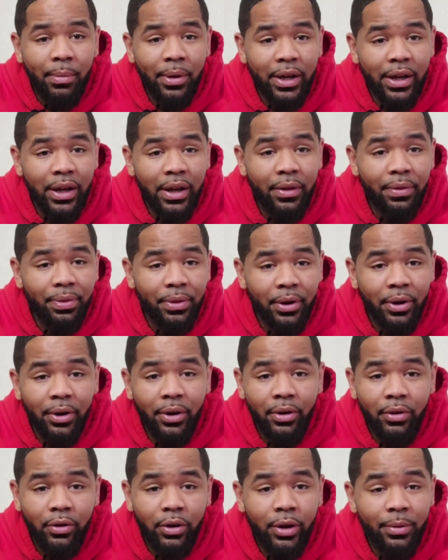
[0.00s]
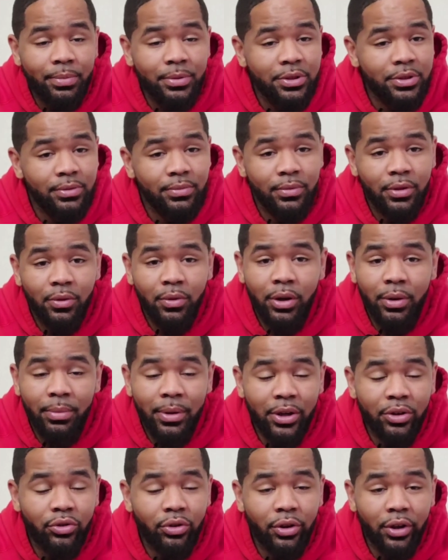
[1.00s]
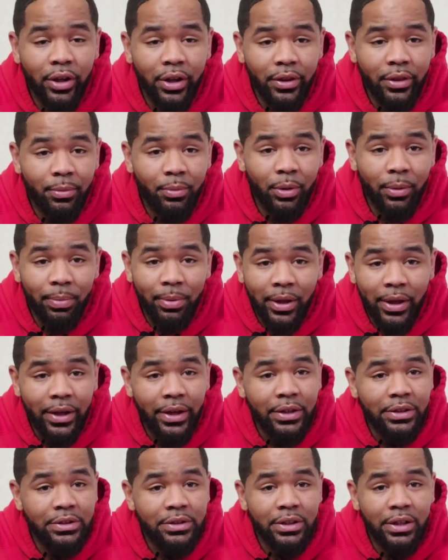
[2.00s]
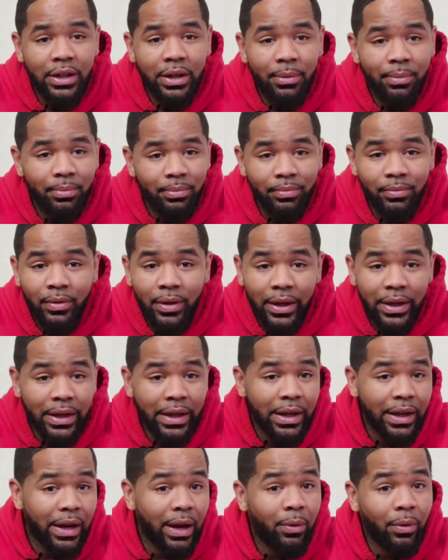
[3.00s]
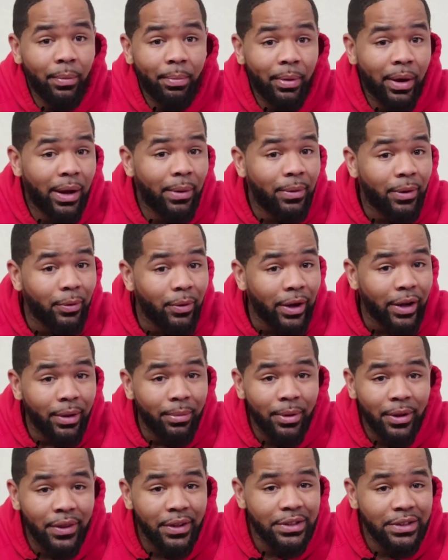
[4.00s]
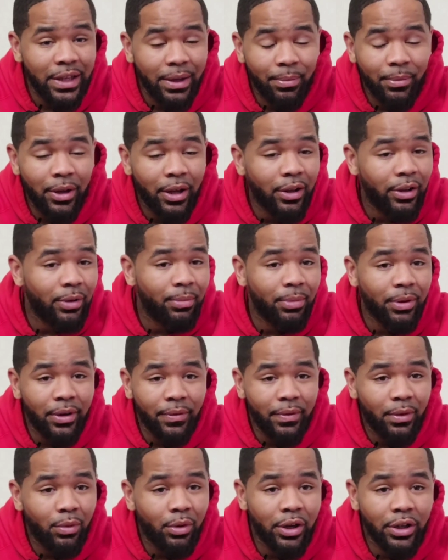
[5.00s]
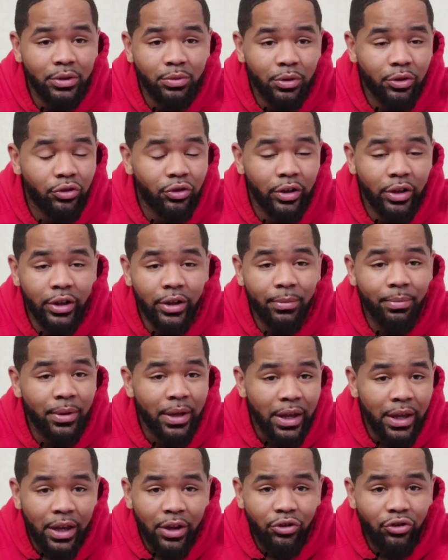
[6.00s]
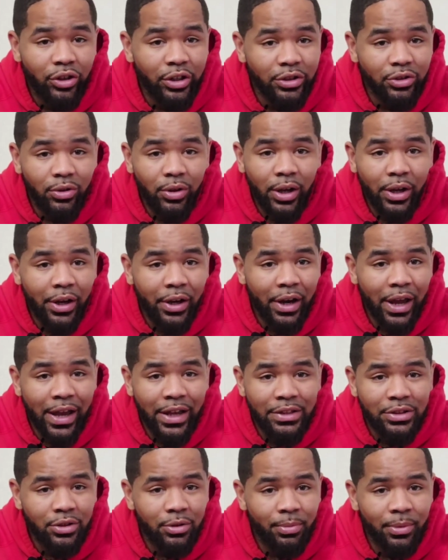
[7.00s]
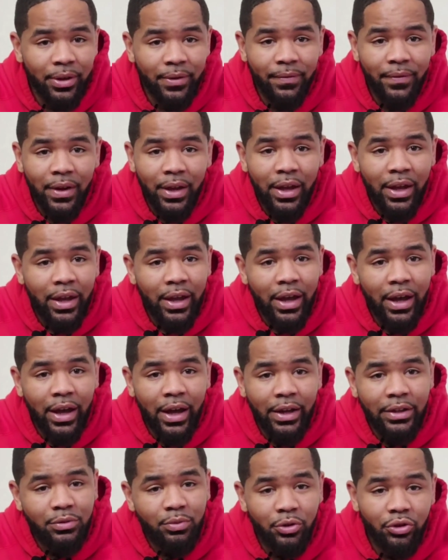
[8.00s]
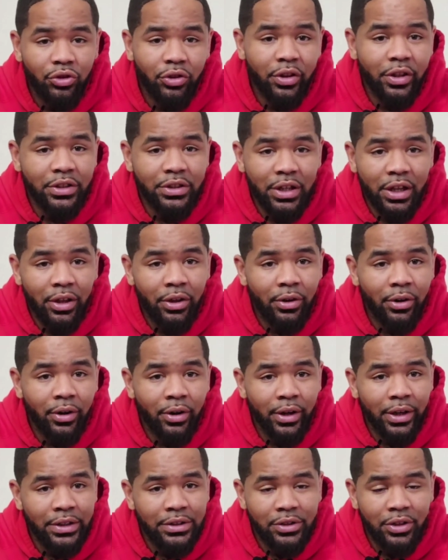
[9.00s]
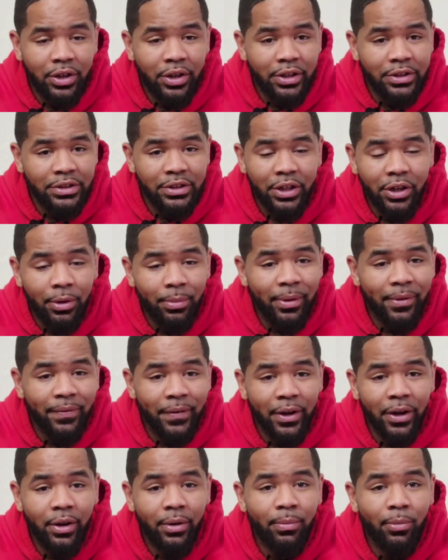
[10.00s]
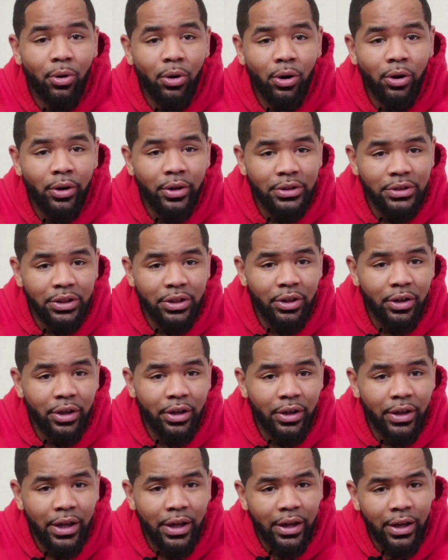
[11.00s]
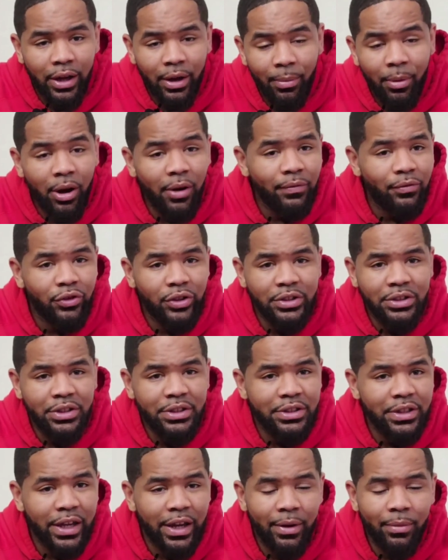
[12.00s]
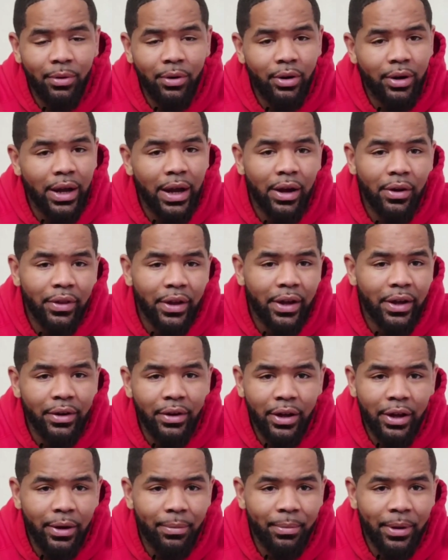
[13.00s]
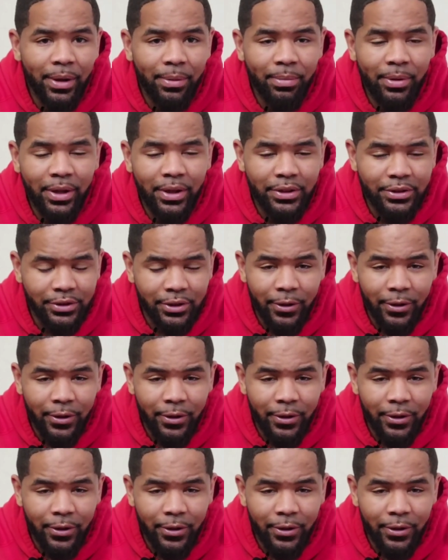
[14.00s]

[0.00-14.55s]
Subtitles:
Again, third, grips, you want to make sure you get them replaced. Again, I would probably recommend the same color, but if you want to switch it up, just go ahead and ask them, if I switch to this color, is it going to stick on my finger more, or is it going to come off just the same, or how that may be.